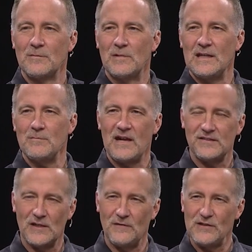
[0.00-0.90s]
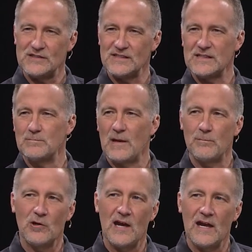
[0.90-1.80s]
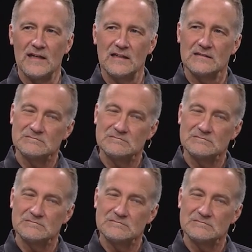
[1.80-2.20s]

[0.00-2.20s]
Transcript: But in my selfishness and my pride,